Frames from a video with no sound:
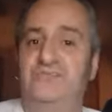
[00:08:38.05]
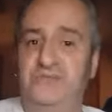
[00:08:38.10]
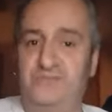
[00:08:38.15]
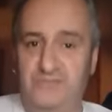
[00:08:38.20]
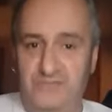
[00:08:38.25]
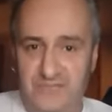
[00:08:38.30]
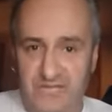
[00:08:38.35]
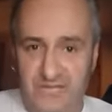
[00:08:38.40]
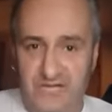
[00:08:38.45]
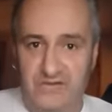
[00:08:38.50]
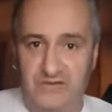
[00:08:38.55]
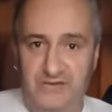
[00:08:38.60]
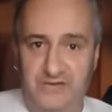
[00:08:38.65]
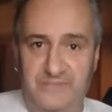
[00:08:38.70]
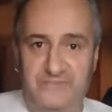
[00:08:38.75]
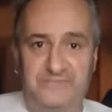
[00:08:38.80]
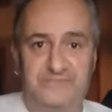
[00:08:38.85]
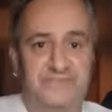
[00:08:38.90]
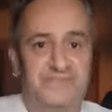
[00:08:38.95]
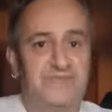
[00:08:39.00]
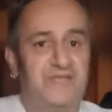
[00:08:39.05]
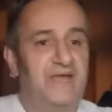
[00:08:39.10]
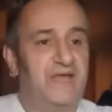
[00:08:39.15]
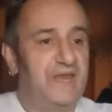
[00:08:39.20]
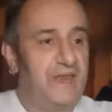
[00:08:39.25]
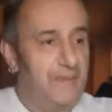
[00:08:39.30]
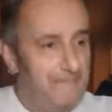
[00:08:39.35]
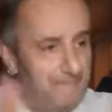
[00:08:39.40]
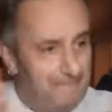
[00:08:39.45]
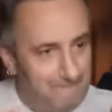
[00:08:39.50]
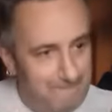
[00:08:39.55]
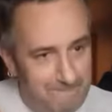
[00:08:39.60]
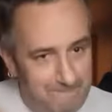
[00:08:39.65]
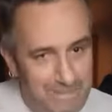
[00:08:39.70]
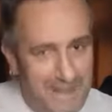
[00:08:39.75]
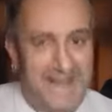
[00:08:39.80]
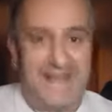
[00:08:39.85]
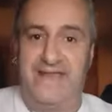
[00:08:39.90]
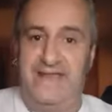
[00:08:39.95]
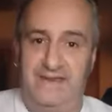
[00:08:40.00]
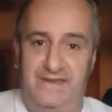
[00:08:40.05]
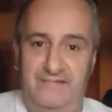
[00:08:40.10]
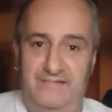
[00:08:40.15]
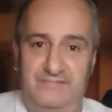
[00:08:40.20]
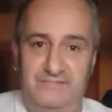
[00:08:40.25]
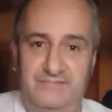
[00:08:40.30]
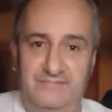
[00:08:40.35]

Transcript: it would go, and then bang.